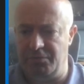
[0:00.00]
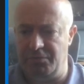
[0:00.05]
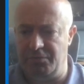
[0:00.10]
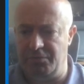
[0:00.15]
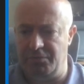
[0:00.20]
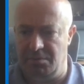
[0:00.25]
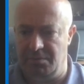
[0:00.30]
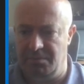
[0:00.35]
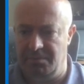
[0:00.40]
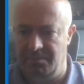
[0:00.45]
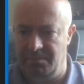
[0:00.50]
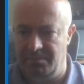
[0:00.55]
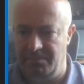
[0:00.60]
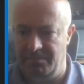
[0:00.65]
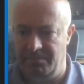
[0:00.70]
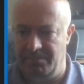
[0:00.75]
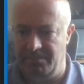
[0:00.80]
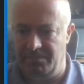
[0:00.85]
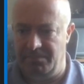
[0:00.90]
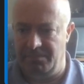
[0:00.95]
4,
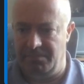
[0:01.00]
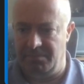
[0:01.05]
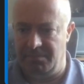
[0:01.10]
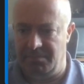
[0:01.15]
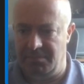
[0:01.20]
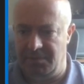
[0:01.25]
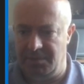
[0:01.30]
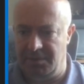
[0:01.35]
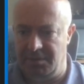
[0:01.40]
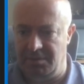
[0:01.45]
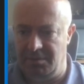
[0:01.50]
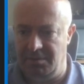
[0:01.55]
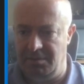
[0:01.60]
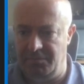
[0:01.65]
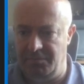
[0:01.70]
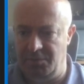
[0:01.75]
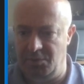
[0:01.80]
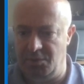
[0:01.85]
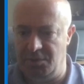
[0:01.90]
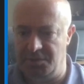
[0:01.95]

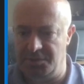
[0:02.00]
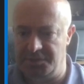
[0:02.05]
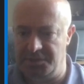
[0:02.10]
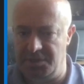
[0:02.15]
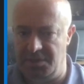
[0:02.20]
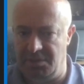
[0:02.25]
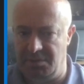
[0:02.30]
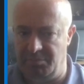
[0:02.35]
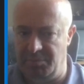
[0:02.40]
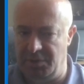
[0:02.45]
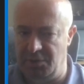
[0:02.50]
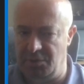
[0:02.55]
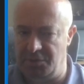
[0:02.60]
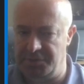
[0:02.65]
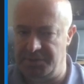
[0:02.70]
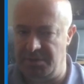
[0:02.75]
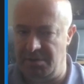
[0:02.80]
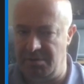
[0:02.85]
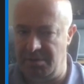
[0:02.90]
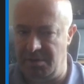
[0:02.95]
if you can see it,
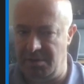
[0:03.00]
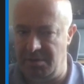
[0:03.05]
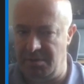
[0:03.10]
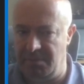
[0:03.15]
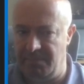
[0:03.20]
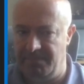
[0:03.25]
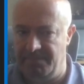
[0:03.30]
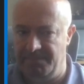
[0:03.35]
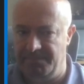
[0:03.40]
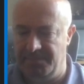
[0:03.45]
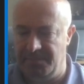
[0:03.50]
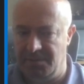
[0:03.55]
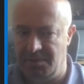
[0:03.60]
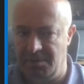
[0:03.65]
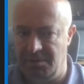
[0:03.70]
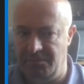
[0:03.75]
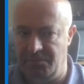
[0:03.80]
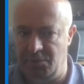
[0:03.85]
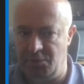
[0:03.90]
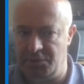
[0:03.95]
because there are,
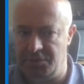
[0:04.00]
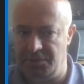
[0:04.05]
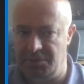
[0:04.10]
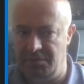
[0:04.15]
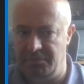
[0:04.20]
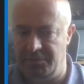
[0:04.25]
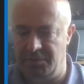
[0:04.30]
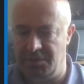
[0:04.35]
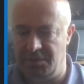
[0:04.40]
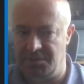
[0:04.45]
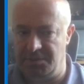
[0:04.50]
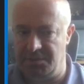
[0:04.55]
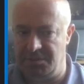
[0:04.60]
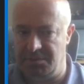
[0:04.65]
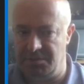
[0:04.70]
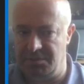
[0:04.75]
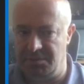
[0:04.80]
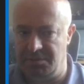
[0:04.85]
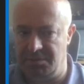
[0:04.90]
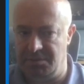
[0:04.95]
if you can
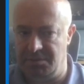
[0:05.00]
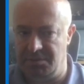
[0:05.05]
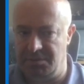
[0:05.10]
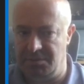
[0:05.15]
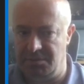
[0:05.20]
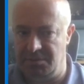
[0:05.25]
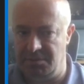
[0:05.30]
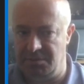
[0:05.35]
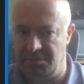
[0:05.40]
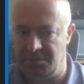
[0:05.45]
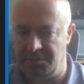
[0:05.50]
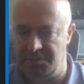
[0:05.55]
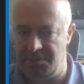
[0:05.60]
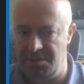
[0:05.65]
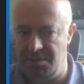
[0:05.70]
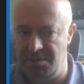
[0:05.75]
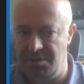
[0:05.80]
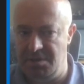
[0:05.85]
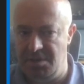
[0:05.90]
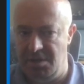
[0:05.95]

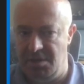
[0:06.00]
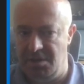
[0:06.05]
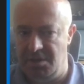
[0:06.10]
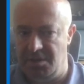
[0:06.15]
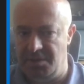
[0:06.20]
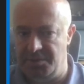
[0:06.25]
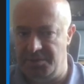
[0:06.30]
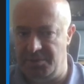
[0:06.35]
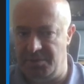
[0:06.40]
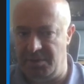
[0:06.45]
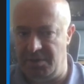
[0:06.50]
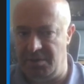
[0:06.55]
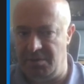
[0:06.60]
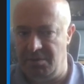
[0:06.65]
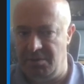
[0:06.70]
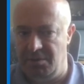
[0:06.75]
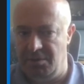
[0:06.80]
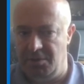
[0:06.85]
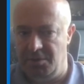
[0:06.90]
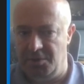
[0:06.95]
see, there
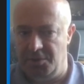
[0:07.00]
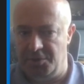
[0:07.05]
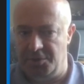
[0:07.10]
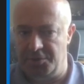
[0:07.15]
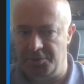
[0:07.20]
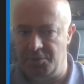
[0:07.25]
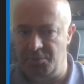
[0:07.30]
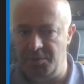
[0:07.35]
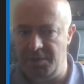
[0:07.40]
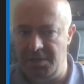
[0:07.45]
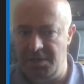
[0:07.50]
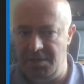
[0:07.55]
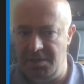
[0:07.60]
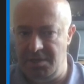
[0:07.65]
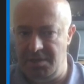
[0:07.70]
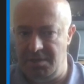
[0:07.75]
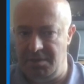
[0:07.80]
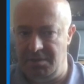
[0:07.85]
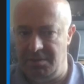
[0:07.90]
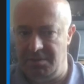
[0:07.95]
are
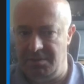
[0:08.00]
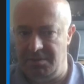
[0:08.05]
3